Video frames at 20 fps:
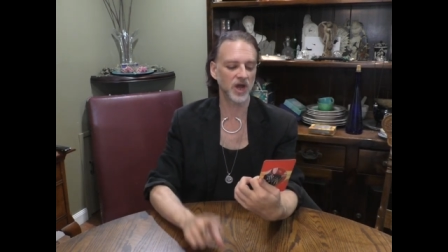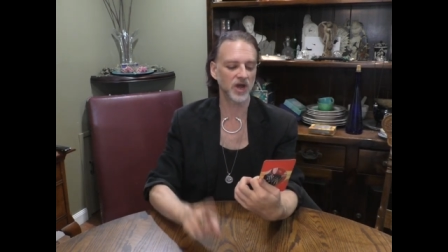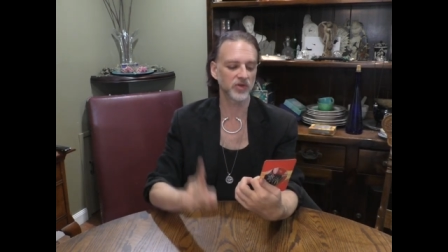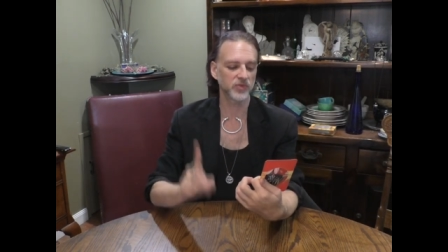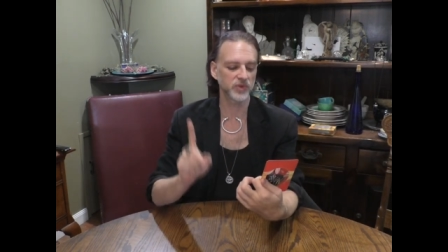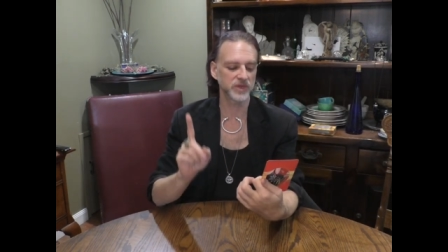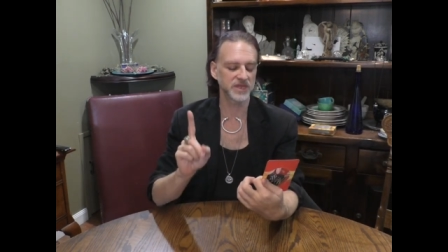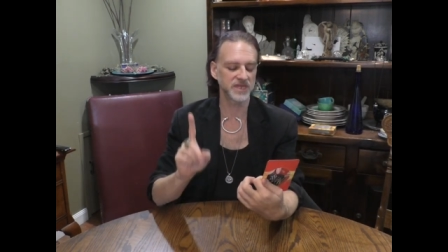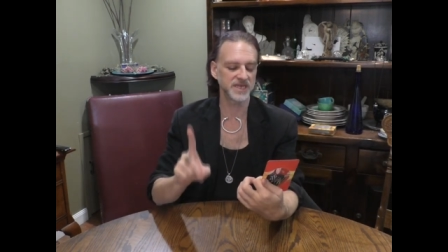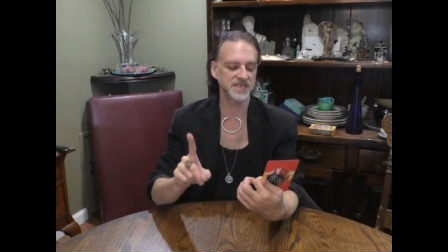uh,
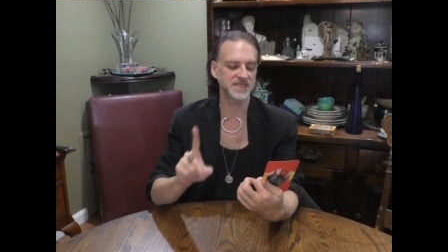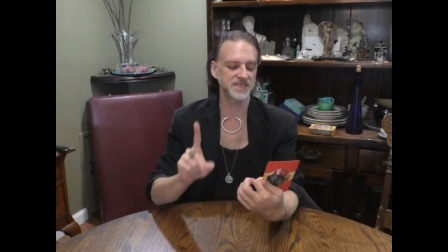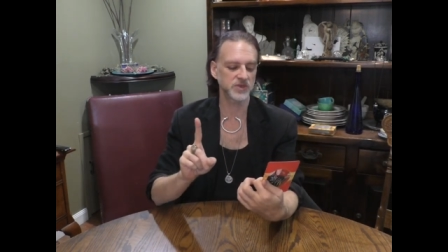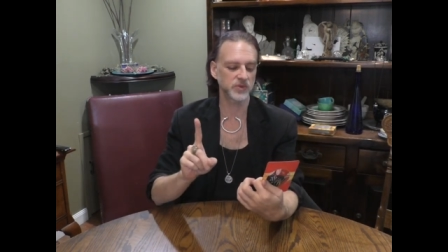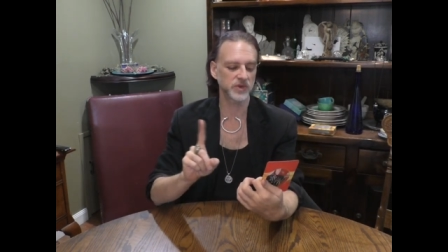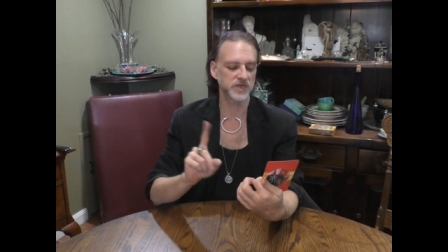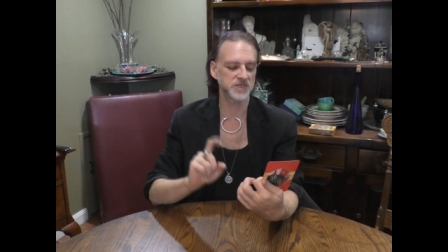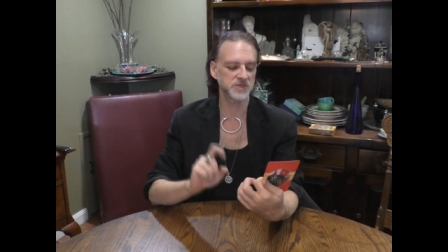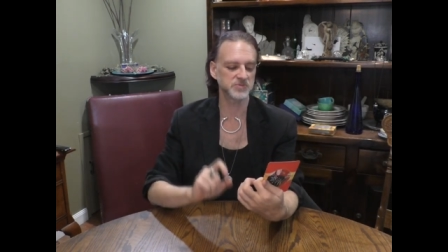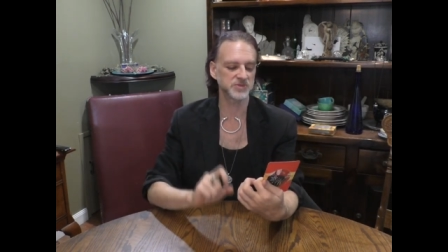
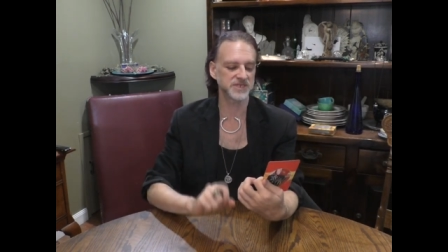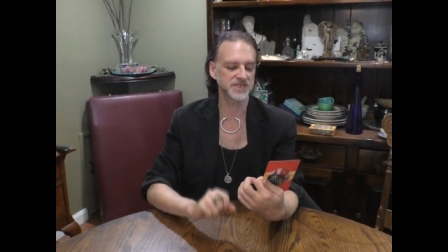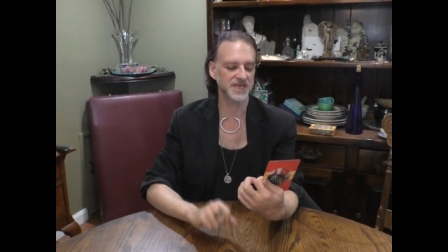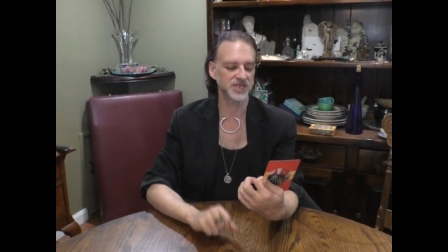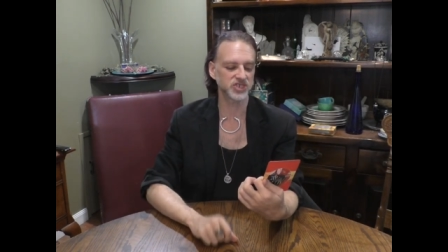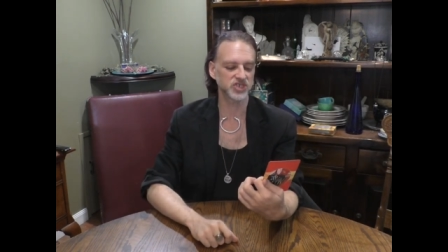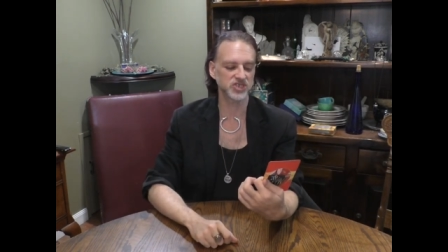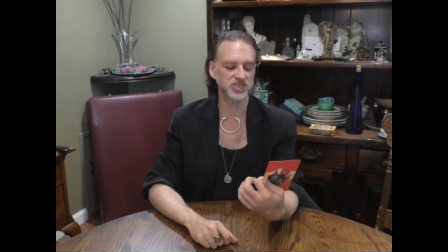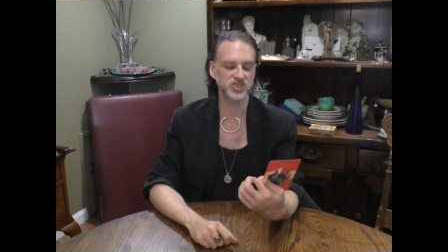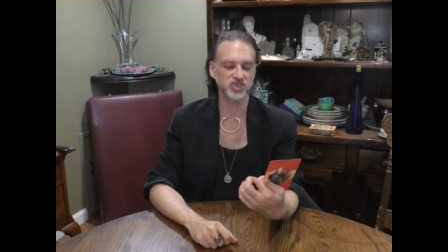releasing what is
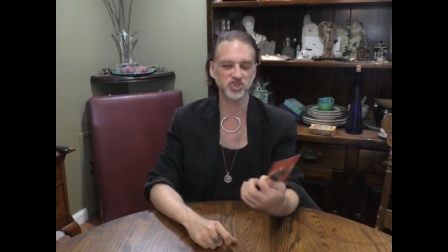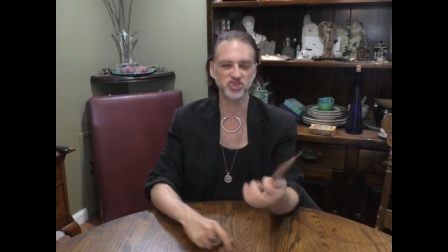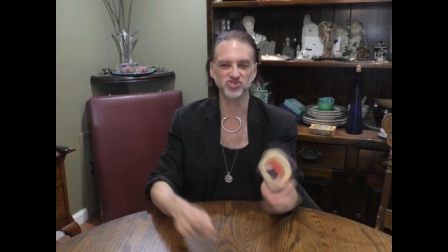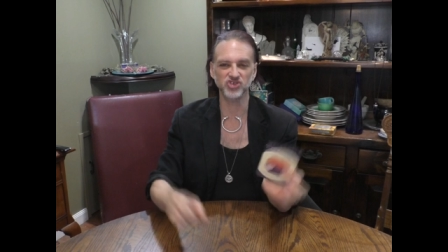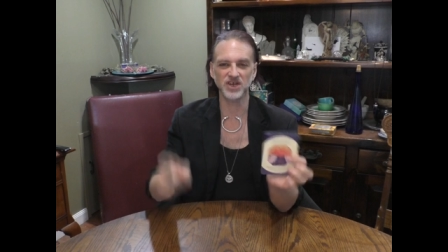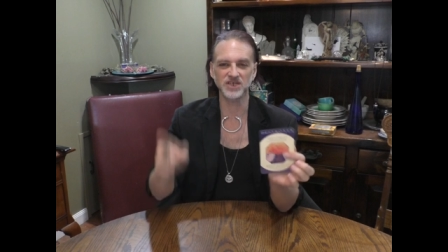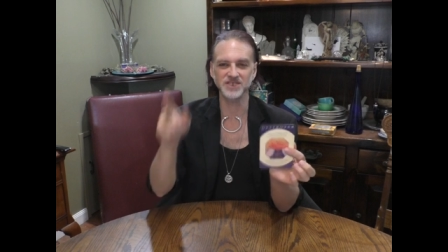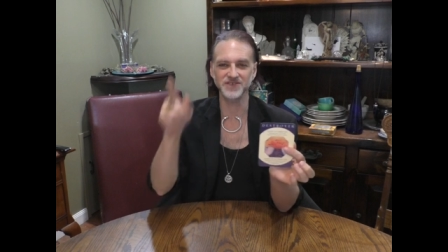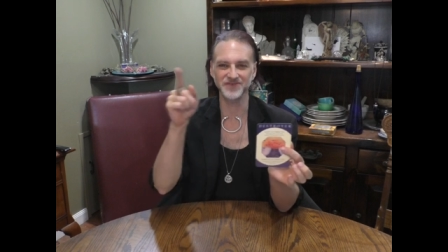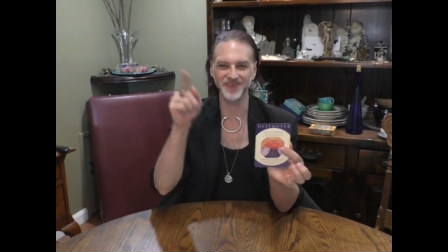potentially
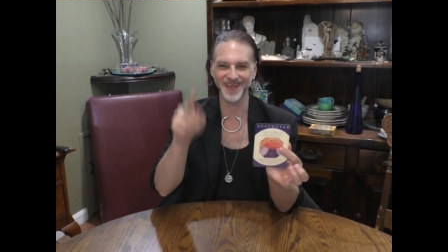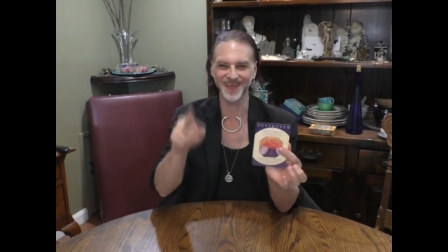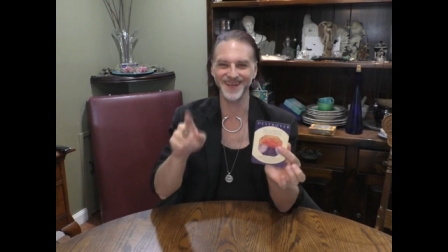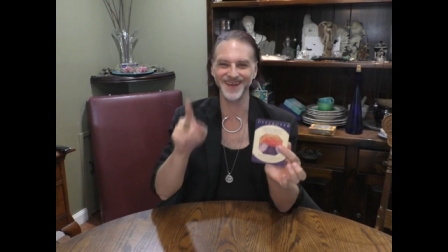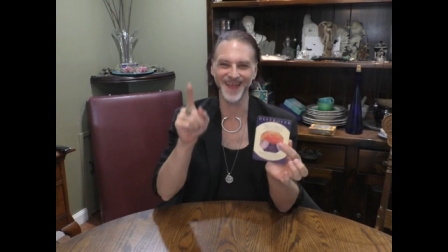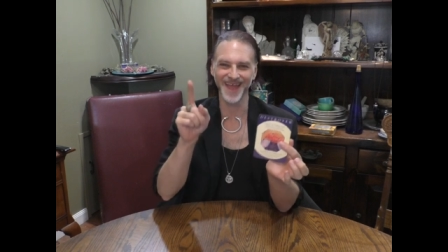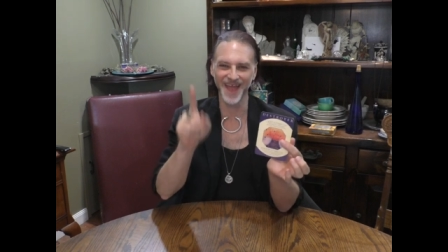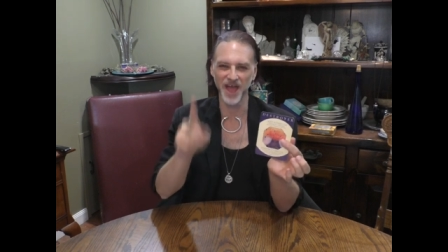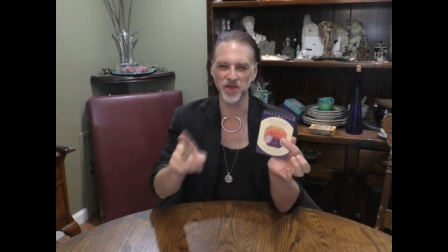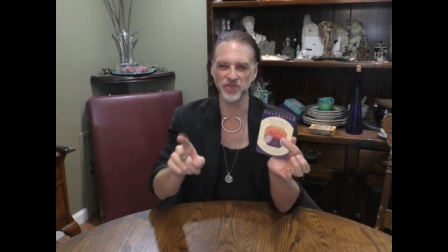destructive
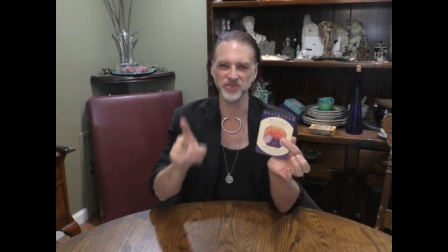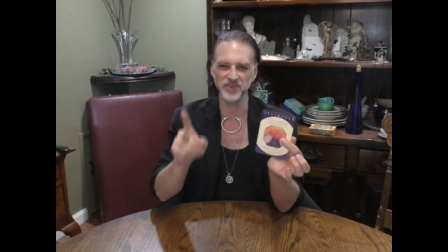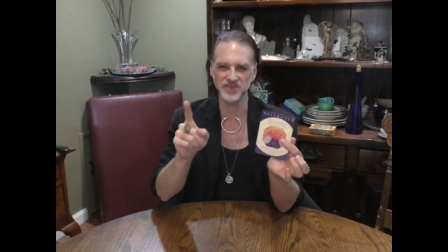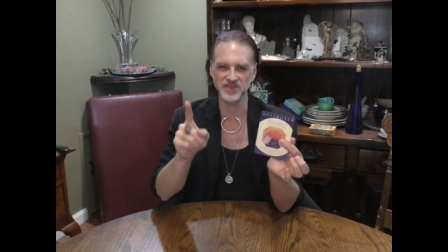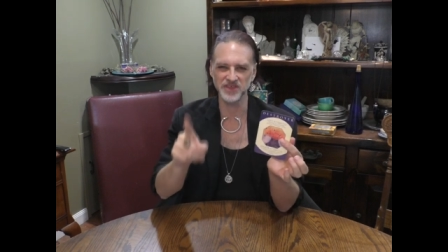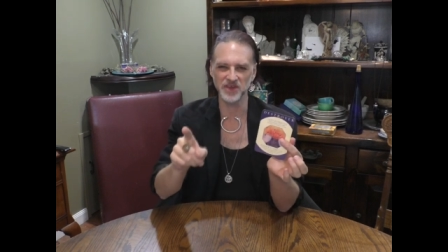in a healthy,